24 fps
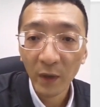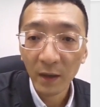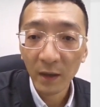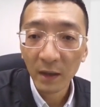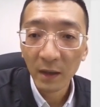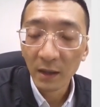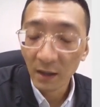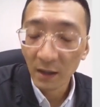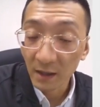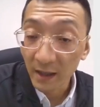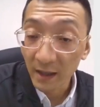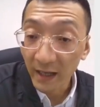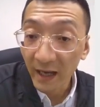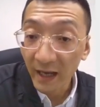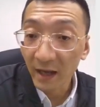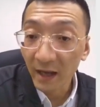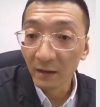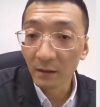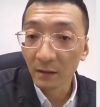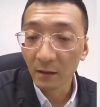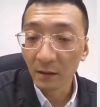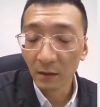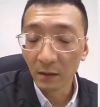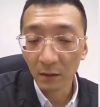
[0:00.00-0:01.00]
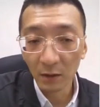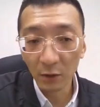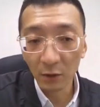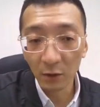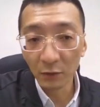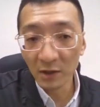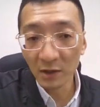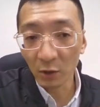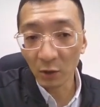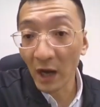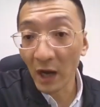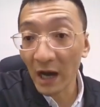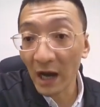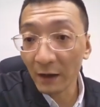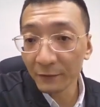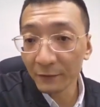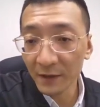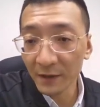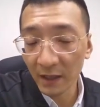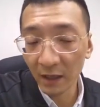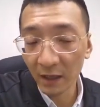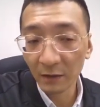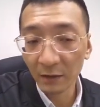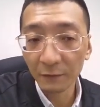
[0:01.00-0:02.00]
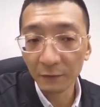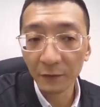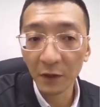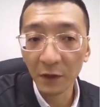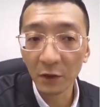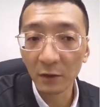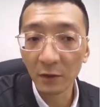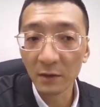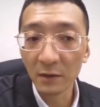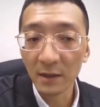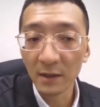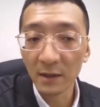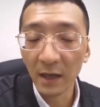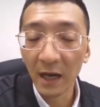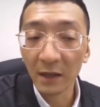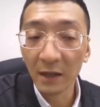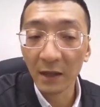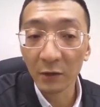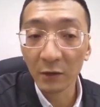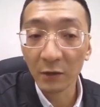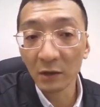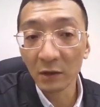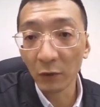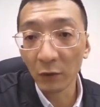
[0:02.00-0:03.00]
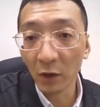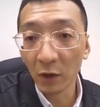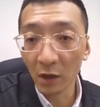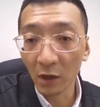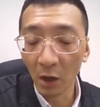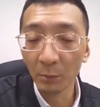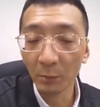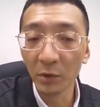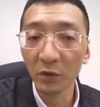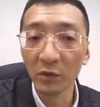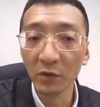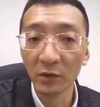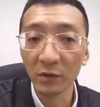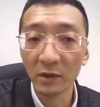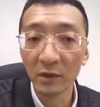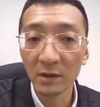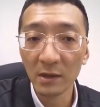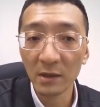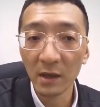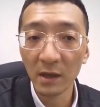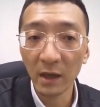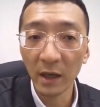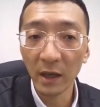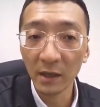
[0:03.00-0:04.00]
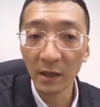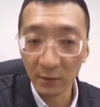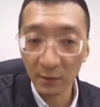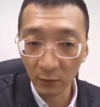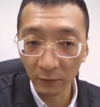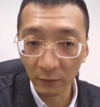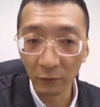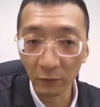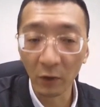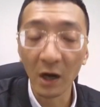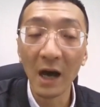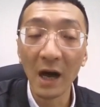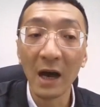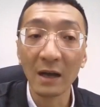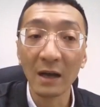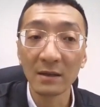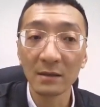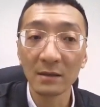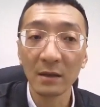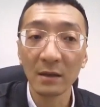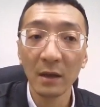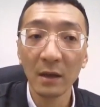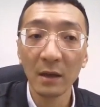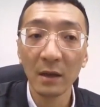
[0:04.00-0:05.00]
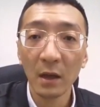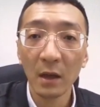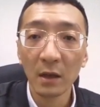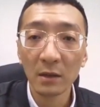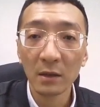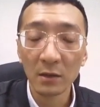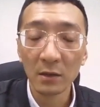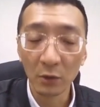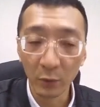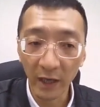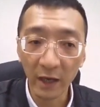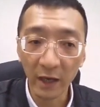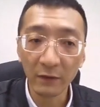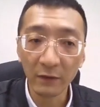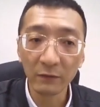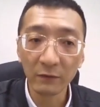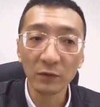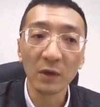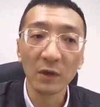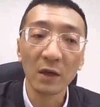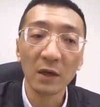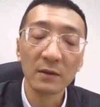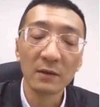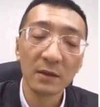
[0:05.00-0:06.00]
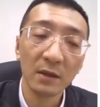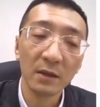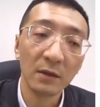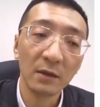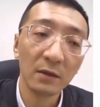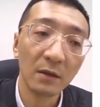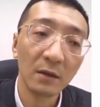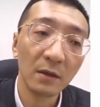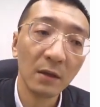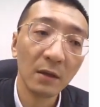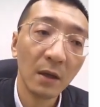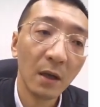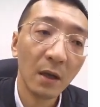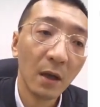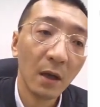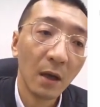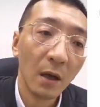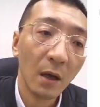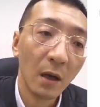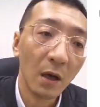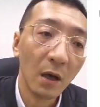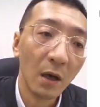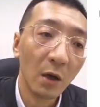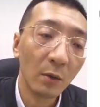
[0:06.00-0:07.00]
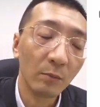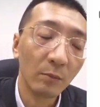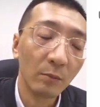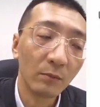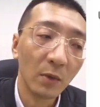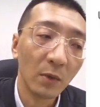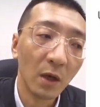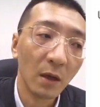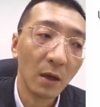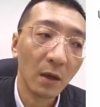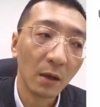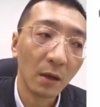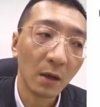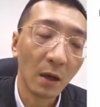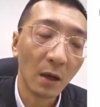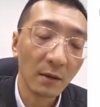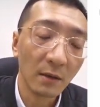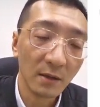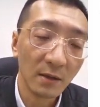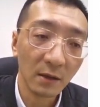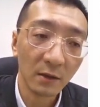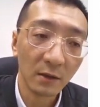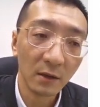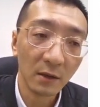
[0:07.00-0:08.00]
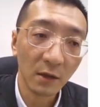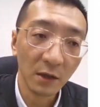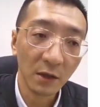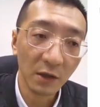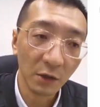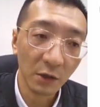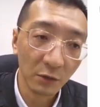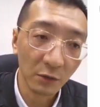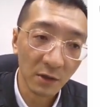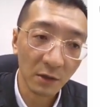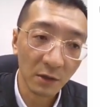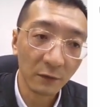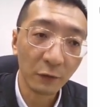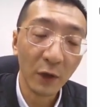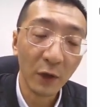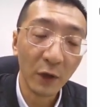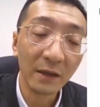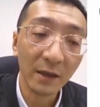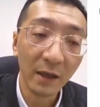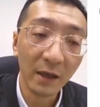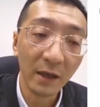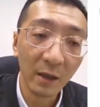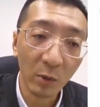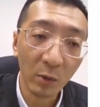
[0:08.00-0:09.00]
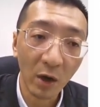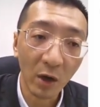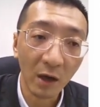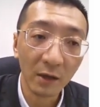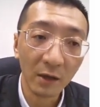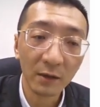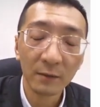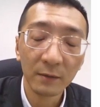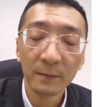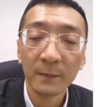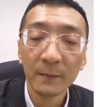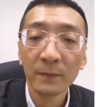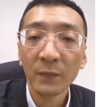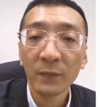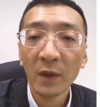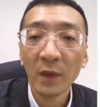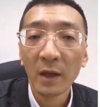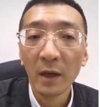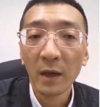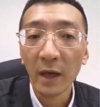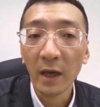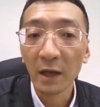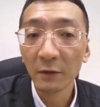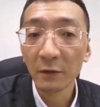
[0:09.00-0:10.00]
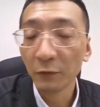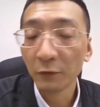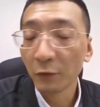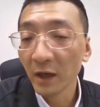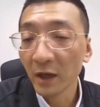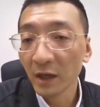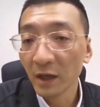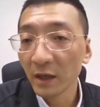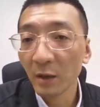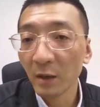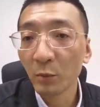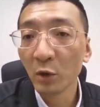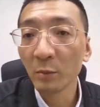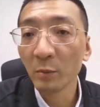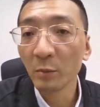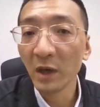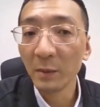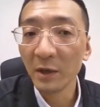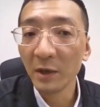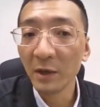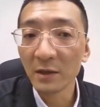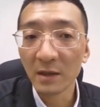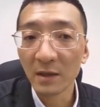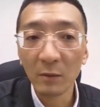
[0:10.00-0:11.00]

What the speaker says: In the end, those graphs and figures are not for computers, it's for us. So we have to consider the user-friendly part. And for example, maybe